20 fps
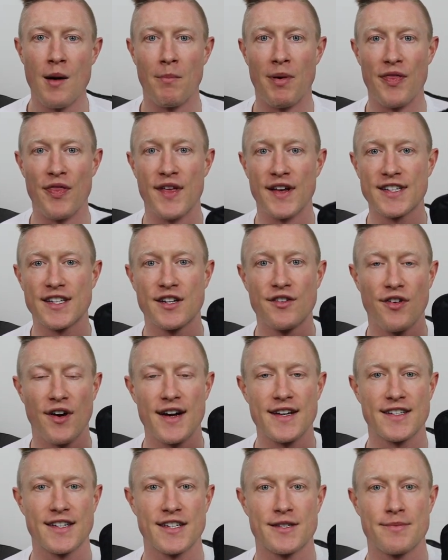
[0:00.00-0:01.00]
but this
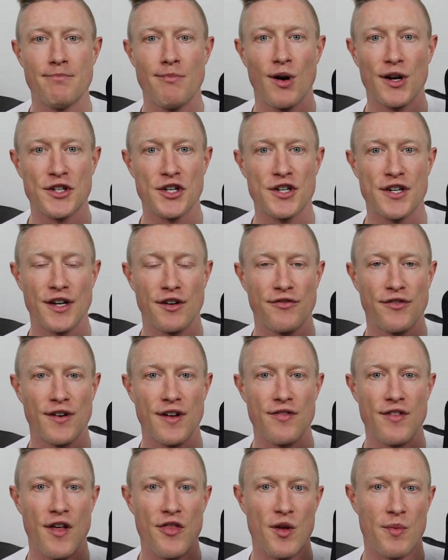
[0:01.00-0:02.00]
device is much
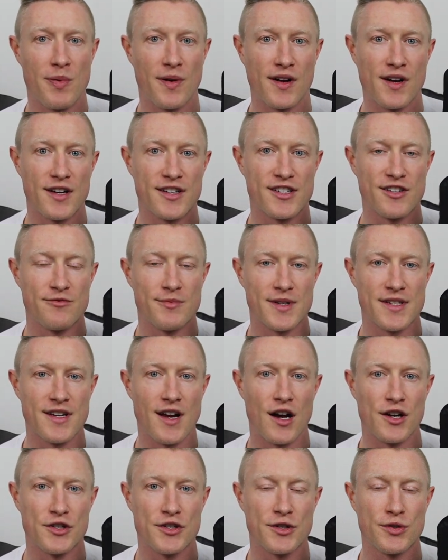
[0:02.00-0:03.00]
different than the percussive
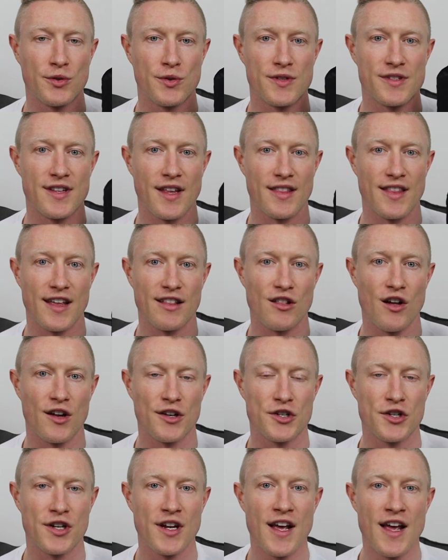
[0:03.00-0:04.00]
massage tools that they
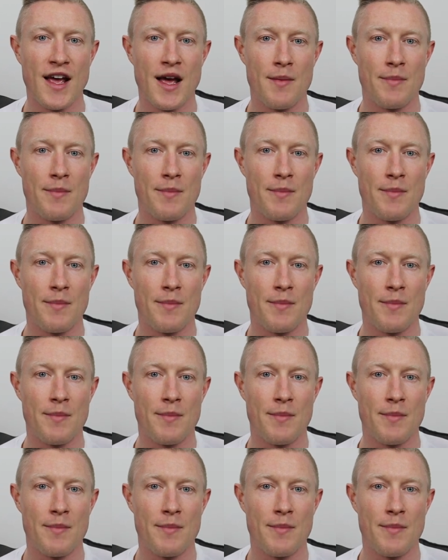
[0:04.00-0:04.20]
launched